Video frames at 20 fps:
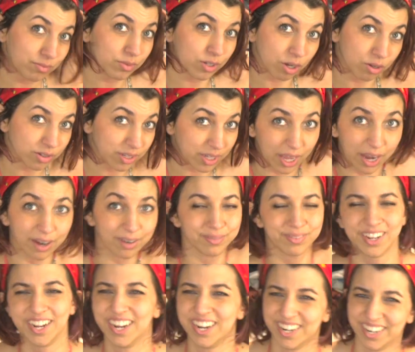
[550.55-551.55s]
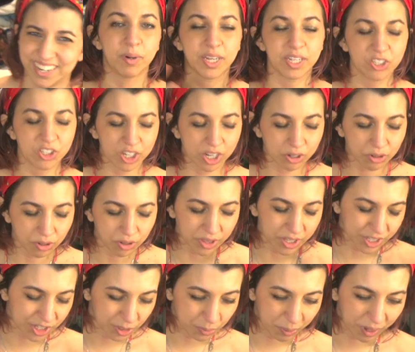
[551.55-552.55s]
goes there. But in general,
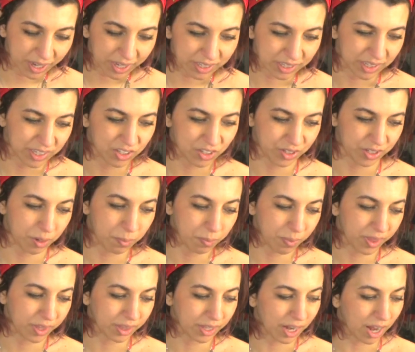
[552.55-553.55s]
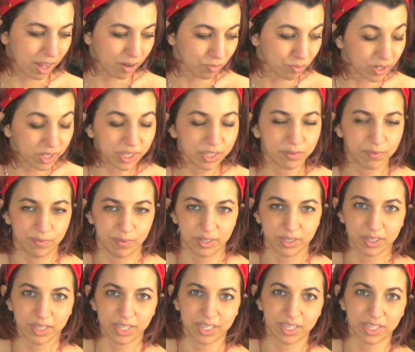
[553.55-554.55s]
this space is something that I really
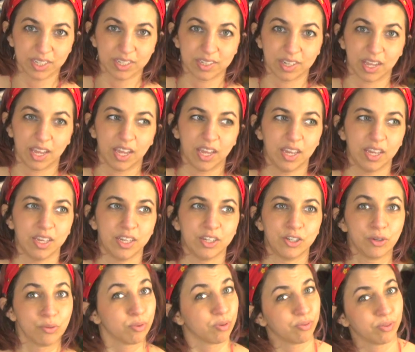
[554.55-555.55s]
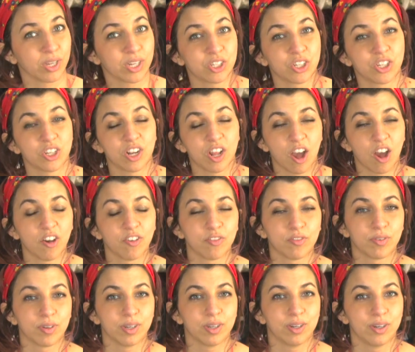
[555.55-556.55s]
feel like is a good reflection
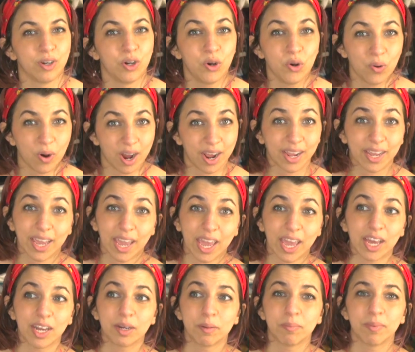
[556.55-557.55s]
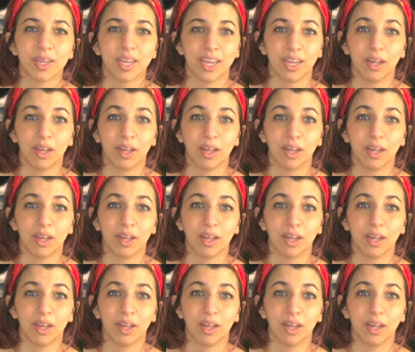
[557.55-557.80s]
of who I am.